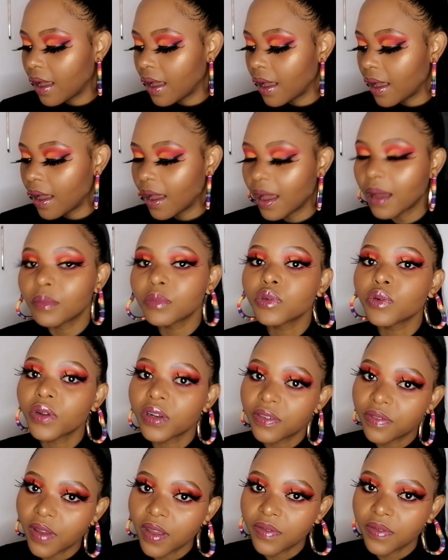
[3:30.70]
Uh, I'm
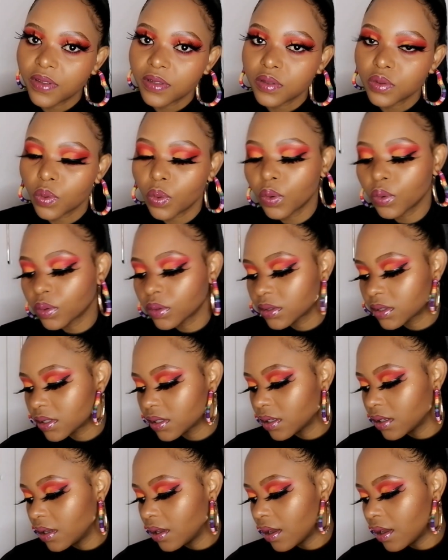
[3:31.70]
25 years old.